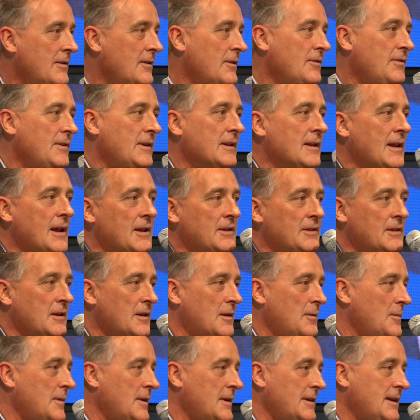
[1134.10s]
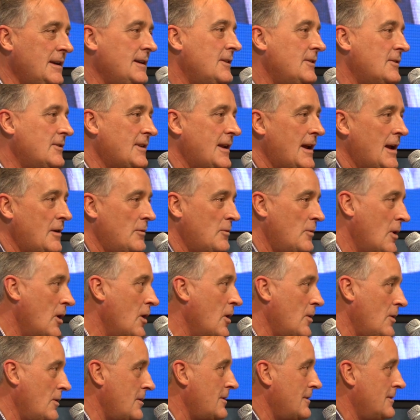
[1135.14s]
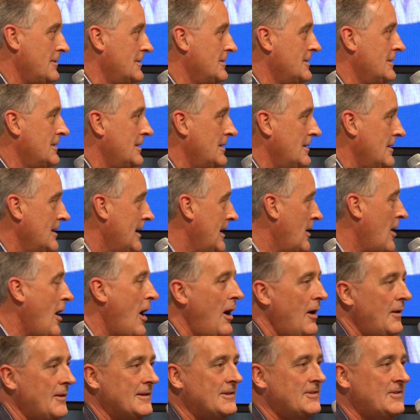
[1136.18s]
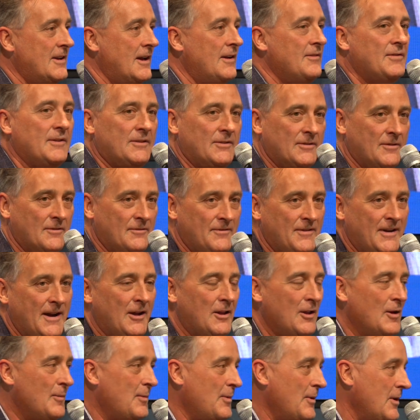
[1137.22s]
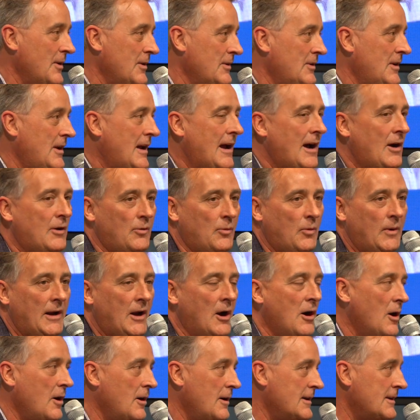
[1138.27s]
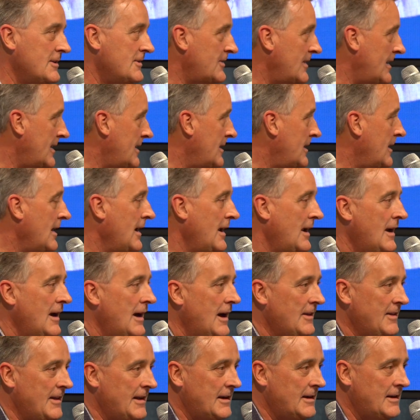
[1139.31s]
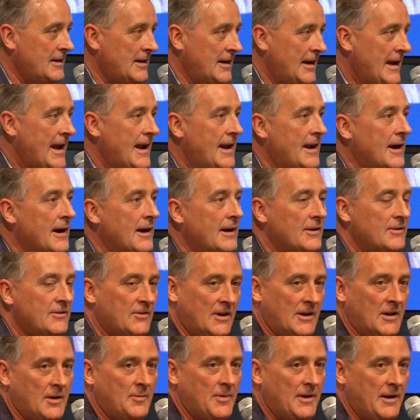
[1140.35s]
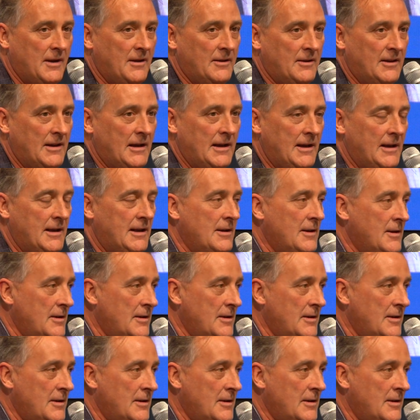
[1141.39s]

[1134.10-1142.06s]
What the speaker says: if you lend them a Nissan Rogue. All this stuff is available, and how do we harness it? I think AI is going to be